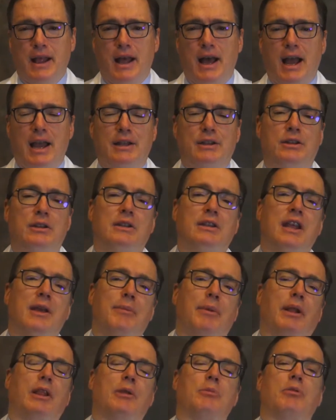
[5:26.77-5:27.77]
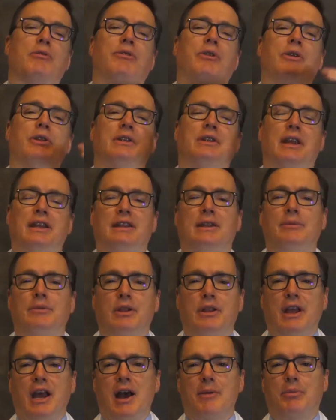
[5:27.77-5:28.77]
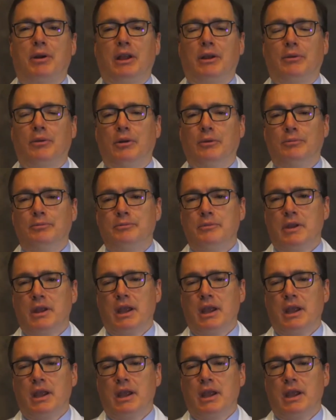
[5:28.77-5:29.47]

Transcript: I typically prefer to take them to the operating room.